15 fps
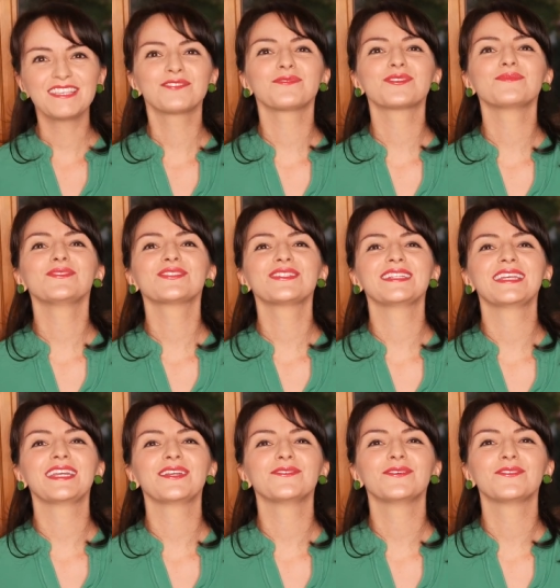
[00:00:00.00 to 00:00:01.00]
This was
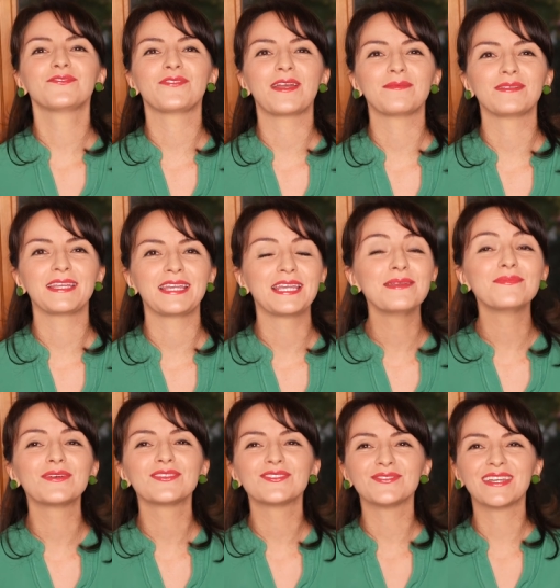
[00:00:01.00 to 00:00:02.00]
Multilingual Family. Keep
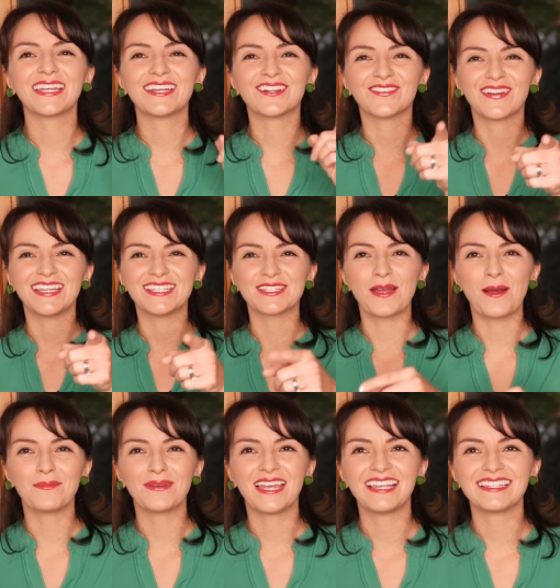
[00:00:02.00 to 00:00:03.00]
on doing a great
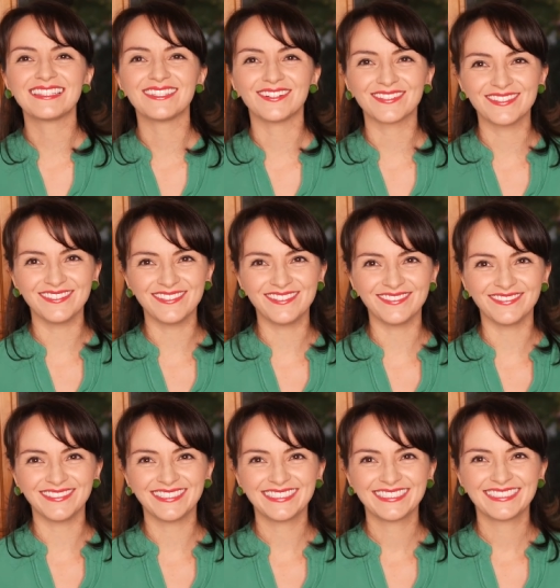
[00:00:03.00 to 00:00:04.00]
job and talk to you
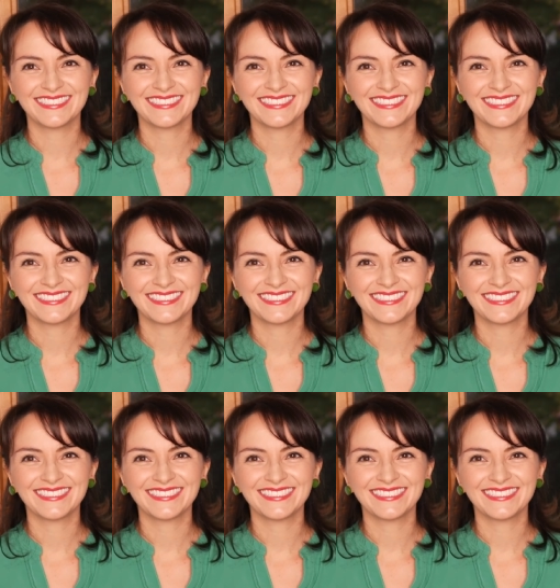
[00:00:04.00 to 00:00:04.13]
soon.